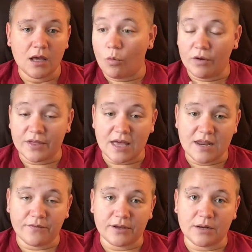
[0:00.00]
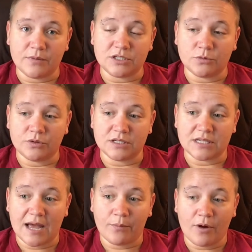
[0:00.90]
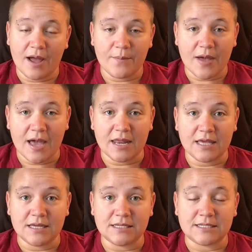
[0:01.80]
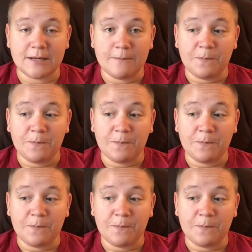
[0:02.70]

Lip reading: One thing I did forget to mention with this Apple iPad is